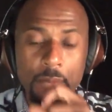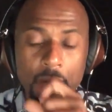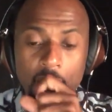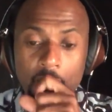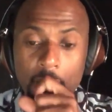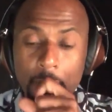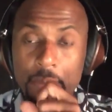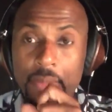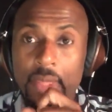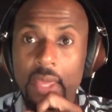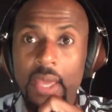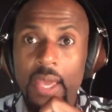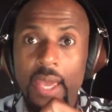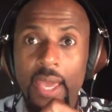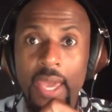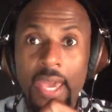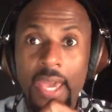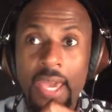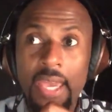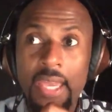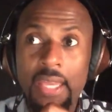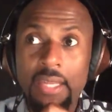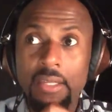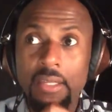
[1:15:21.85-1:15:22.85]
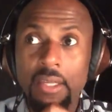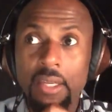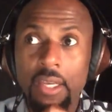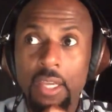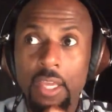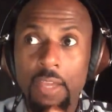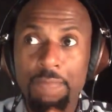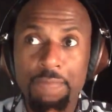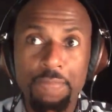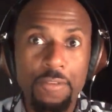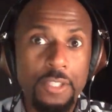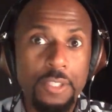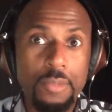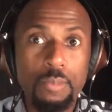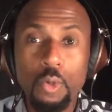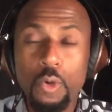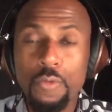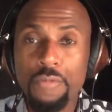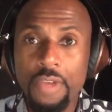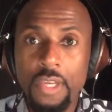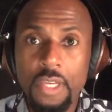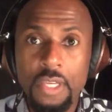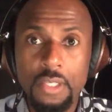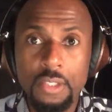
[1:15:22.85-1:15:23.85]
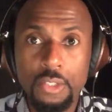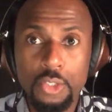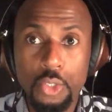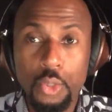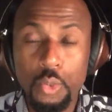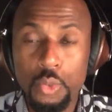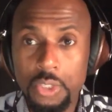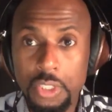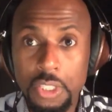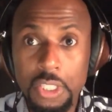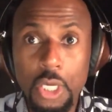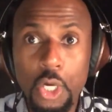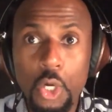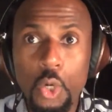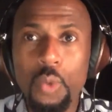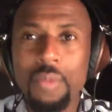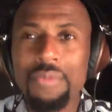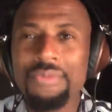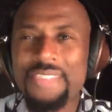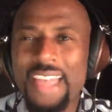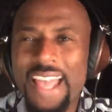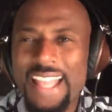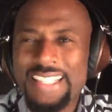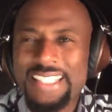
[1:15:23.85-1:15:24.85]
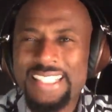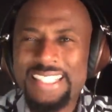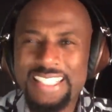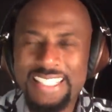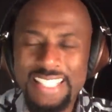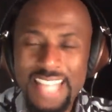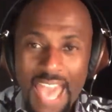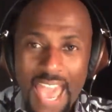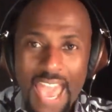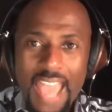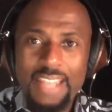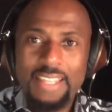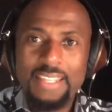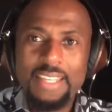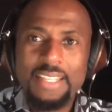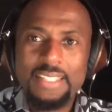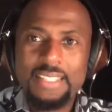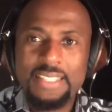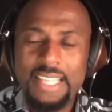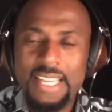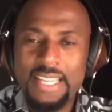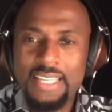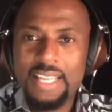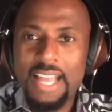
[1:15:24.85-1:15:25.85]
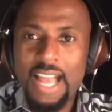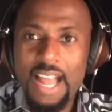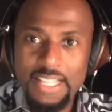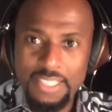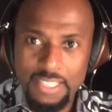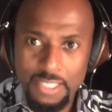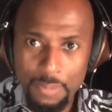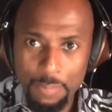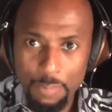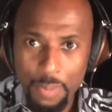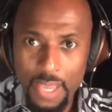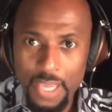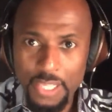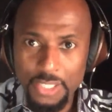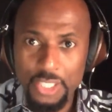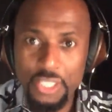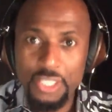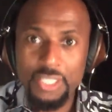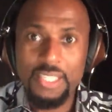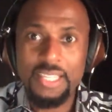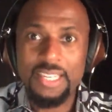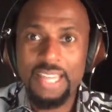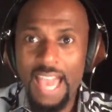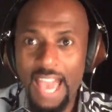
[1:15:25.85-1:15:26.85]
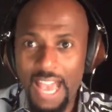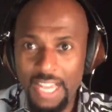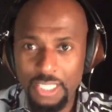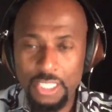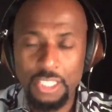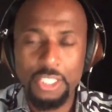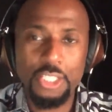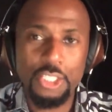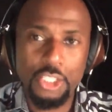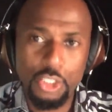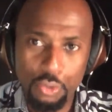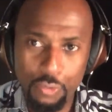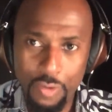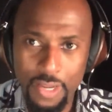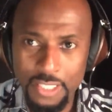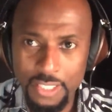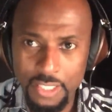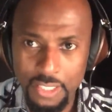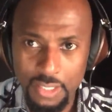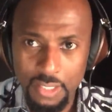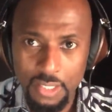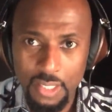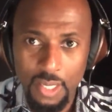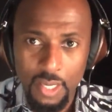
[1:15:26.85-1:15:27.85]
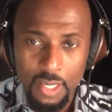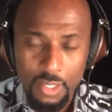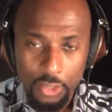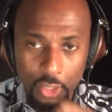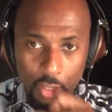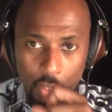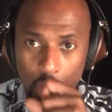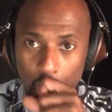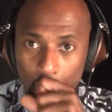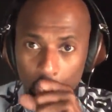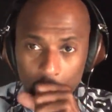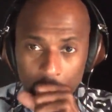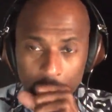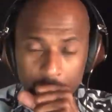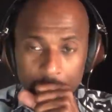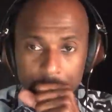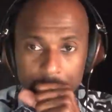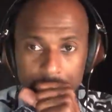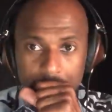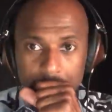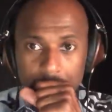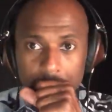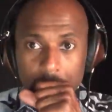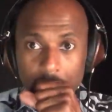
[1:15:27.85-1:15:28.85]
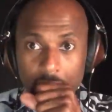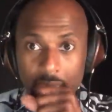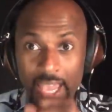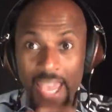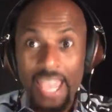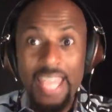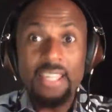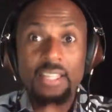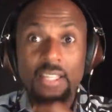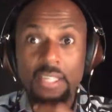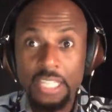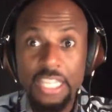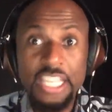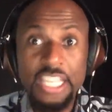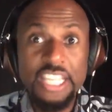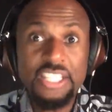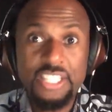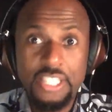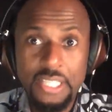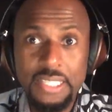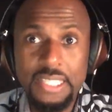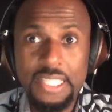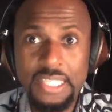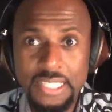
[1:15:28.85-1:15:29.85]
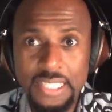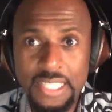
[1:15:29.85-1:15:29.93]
Um, and if it's moving too slow, that stagnance and constipation can actually stress the colon and lead to